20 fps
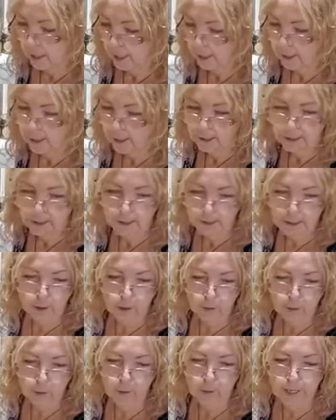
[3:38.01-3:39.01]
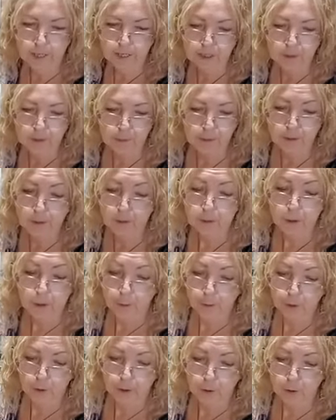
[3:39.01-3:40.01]
And so it's been
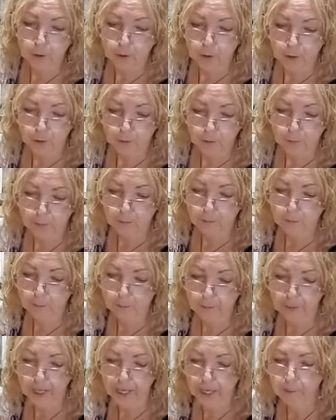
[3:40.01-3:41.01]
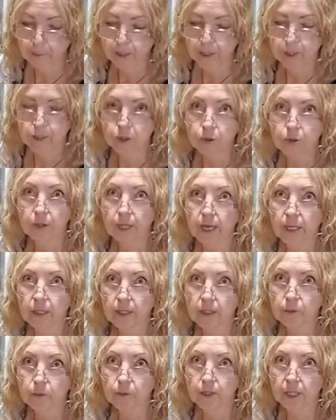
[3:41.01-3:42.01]
super cool being able to do that.
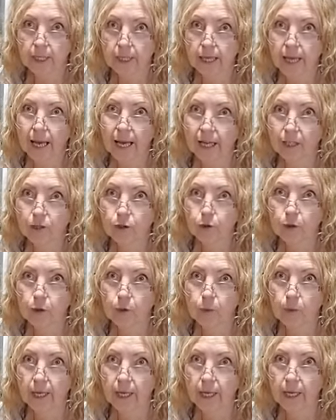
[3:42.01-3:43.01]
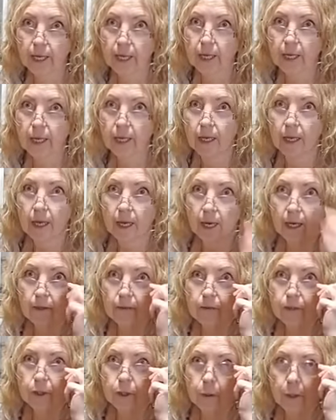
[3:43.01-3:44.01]
It's a really casual way
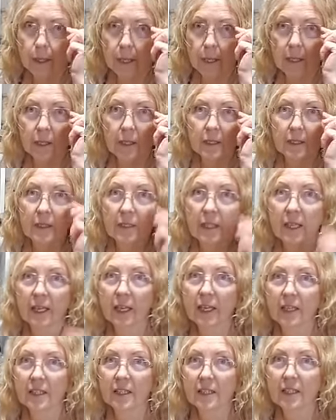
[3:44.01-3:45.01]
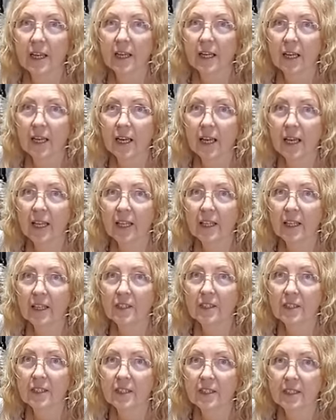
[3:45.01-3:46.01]
of doing it. And hey,
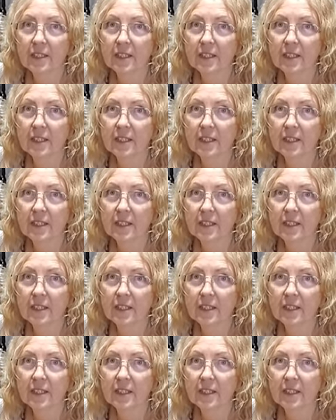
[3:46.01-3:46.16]
there's